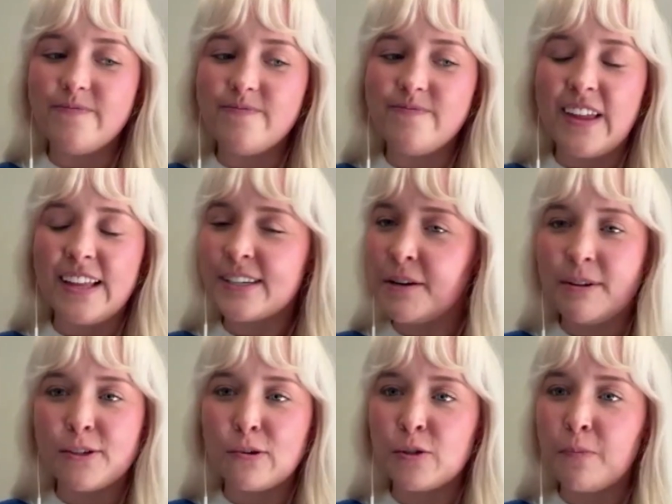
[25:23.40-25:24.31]
it's going to
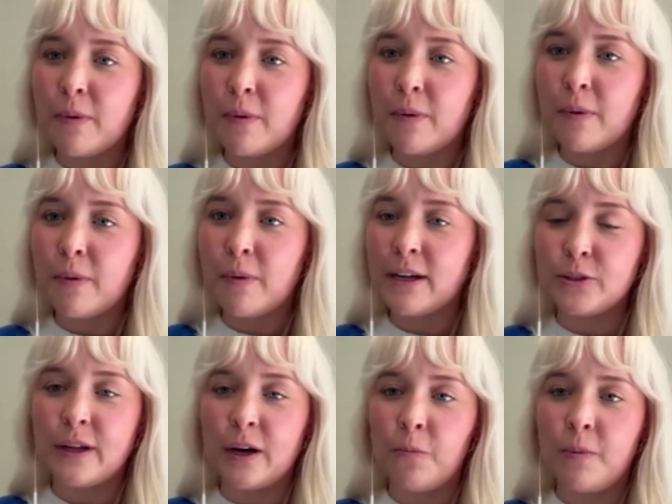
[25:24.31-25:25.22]
be so special. That'll
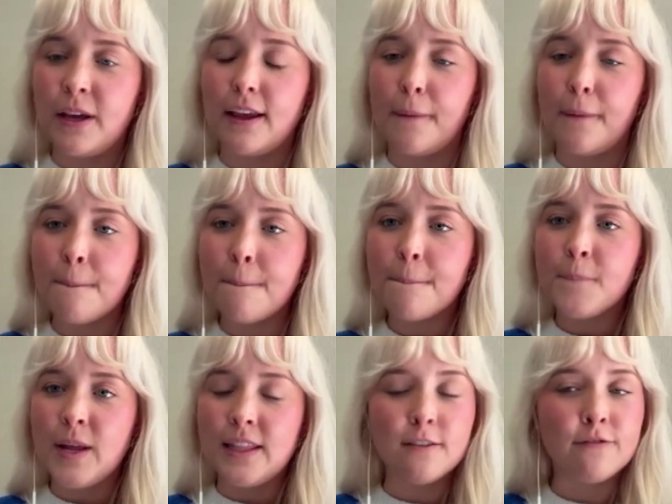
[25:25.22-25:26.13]
be in
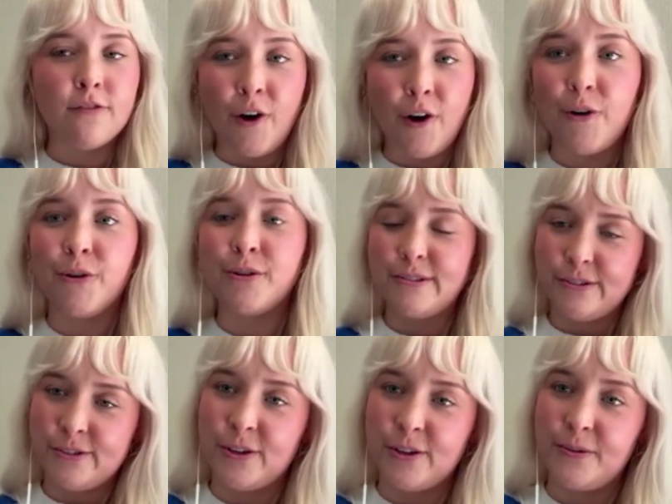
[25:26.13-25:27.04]
the fall.
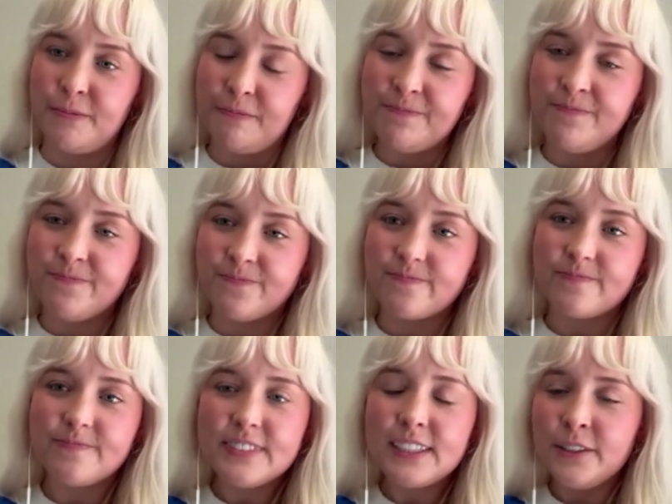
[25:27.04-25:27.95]
So
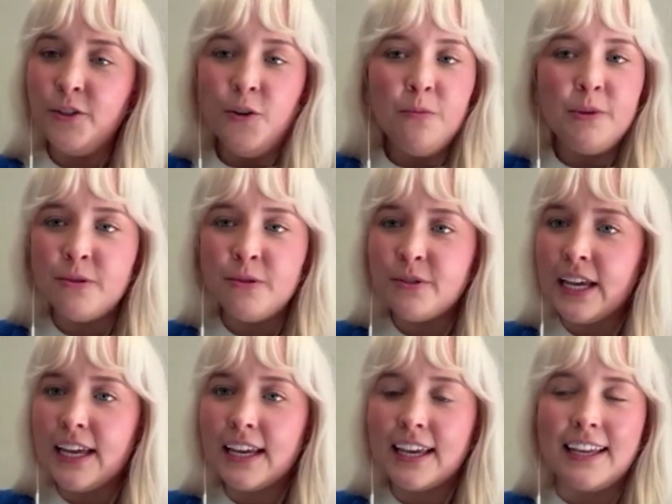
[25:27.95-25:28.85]
new
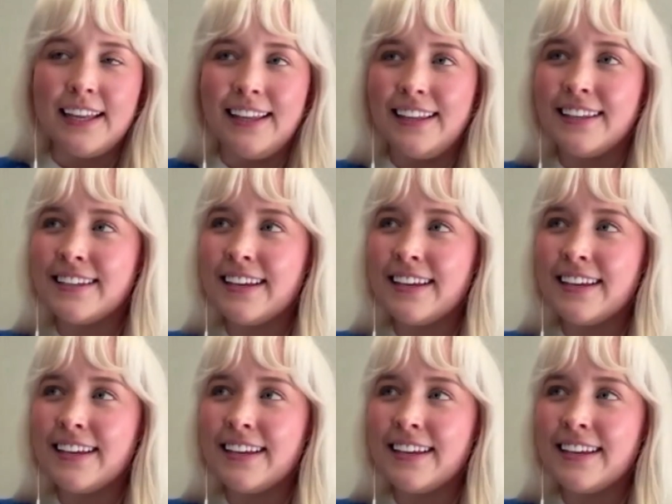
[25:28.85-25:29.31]
music and